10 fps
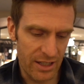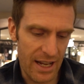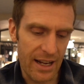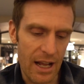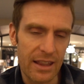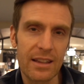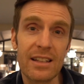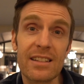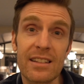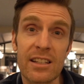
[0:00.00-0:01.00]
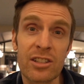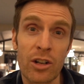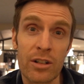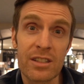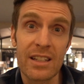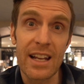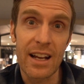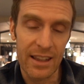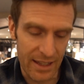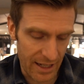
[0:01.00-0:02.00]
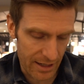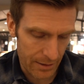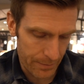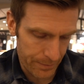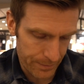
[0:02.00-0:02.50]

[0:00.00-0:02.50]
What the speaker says: steak. This is the skirt steak, I think.